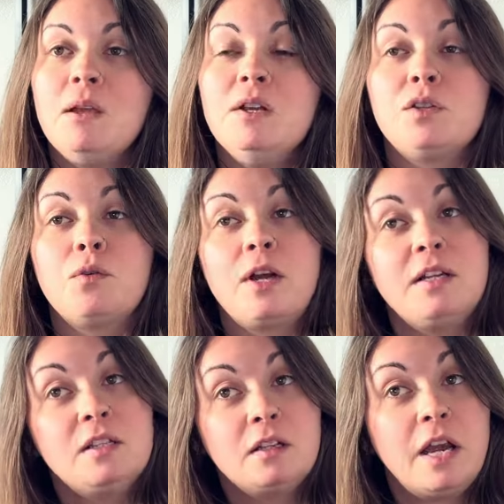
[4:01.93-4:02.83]
So,
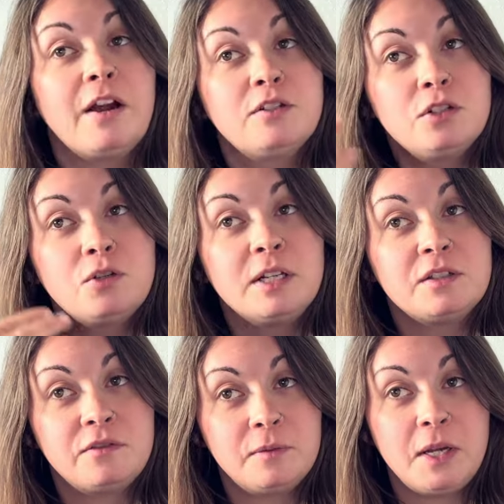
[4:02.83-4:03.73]
character
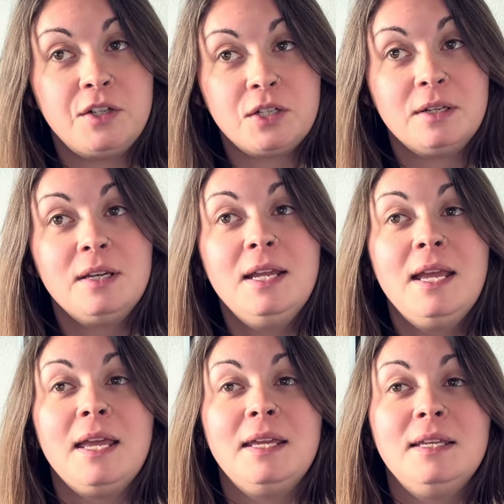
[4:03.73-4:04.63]
transformation
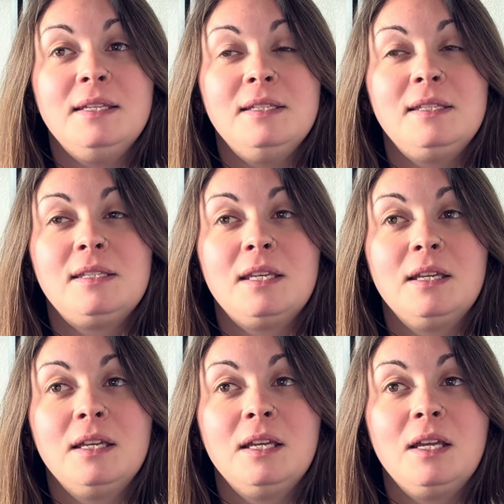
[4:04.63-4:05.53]
is
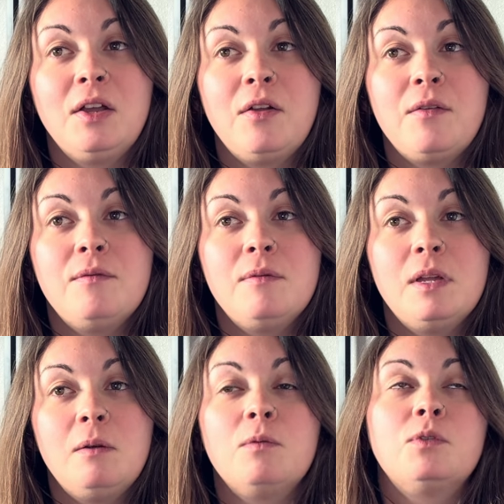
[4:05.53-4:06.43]

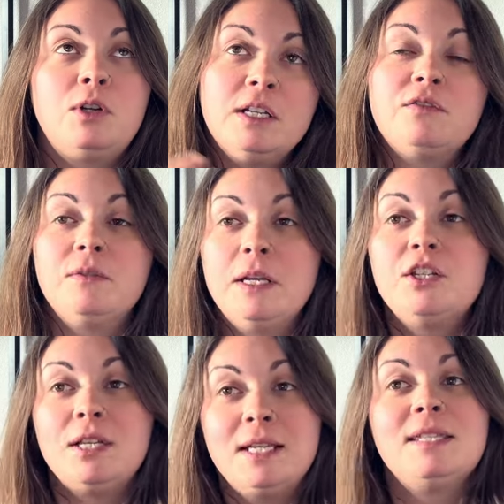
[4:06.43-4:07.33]

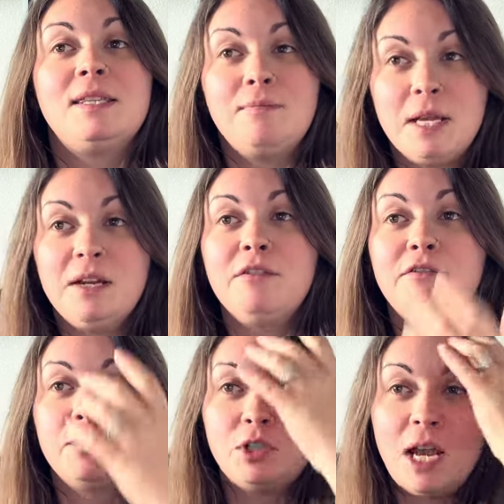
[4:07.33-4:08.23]
the
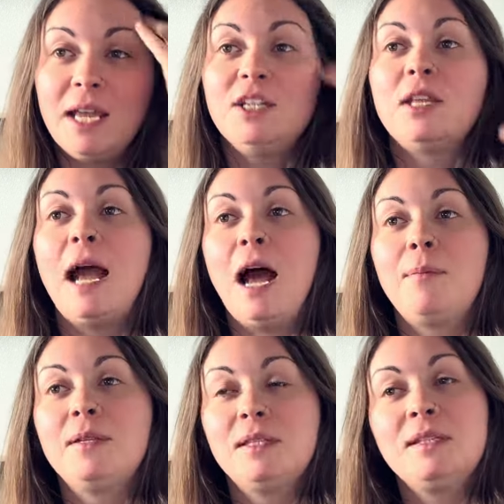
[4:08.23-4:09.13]
meaningful change that
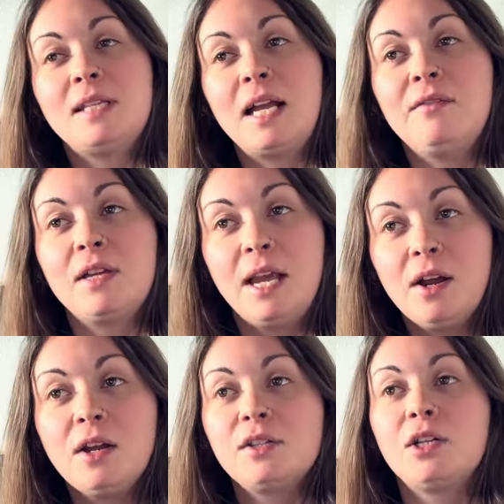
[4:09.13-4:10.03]
happens inside of a
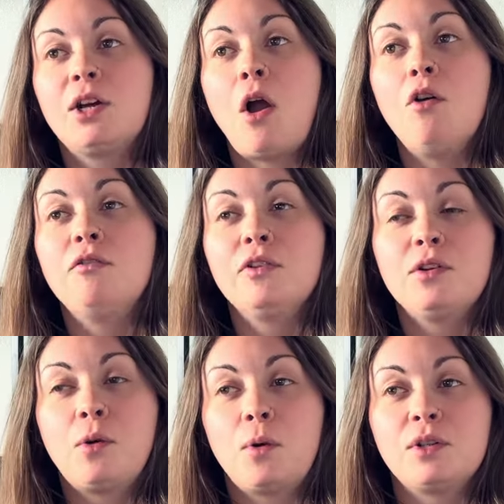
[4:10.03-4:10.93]
character over the
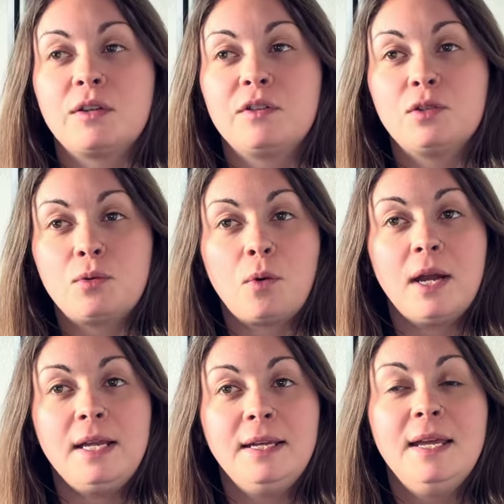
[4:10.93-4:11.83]
course of a
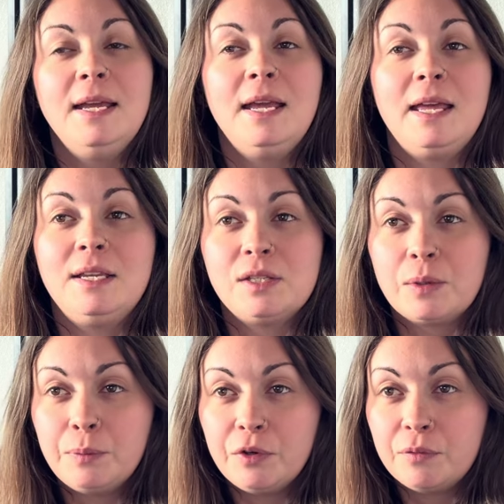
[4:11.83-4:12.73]
story. It is the
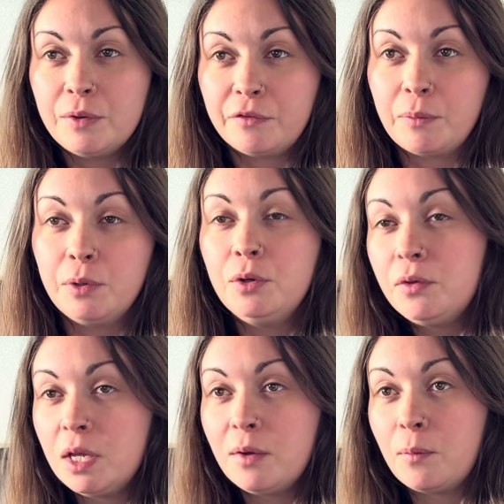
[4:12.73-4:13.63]
movement from who
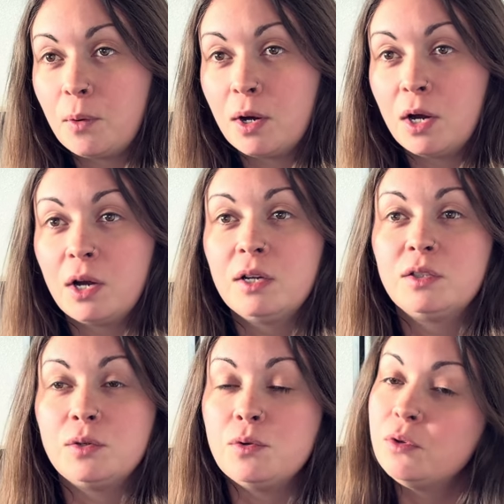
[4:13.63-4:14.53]
they were
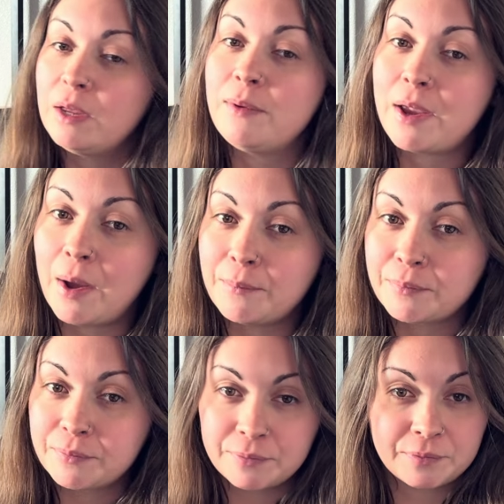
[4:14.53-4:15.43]
to who they become,
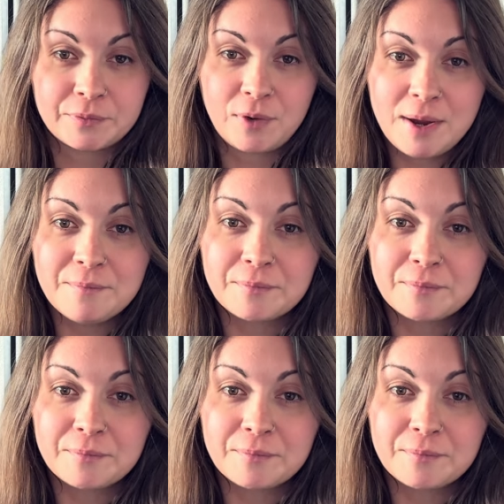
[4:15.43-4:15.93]
right?